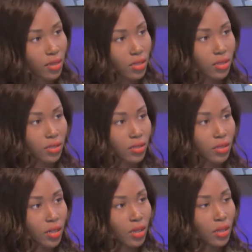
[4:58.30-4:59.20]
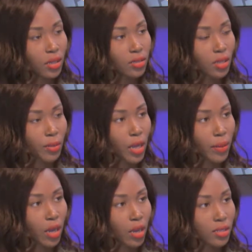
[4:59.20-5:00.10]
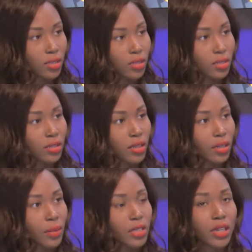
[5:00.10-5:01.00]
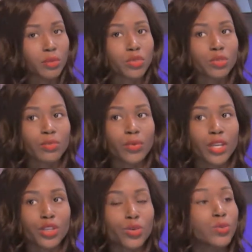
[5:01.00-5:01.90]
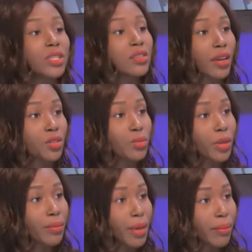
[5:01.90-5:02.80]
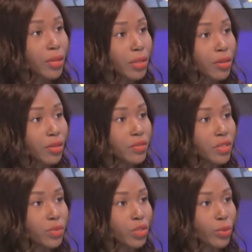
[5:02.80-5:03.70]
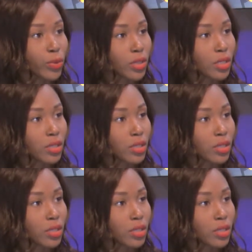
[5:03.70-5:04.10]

as an upcoming artist in terms of when you decide to be a member of these music bodies